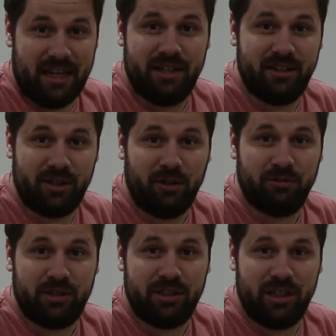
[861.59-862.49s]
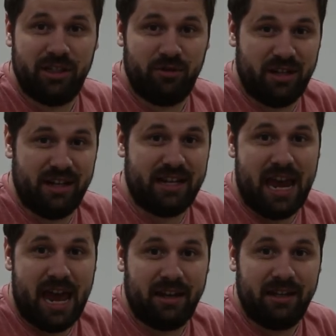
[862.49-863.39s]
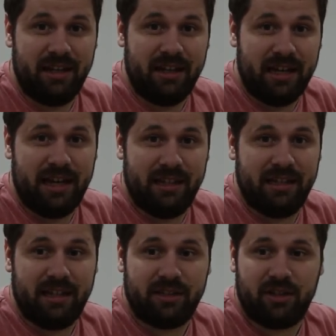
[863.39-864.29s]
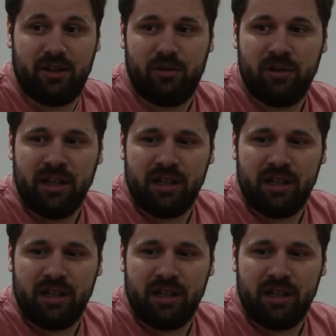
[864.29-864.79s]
insults that you could get in that school.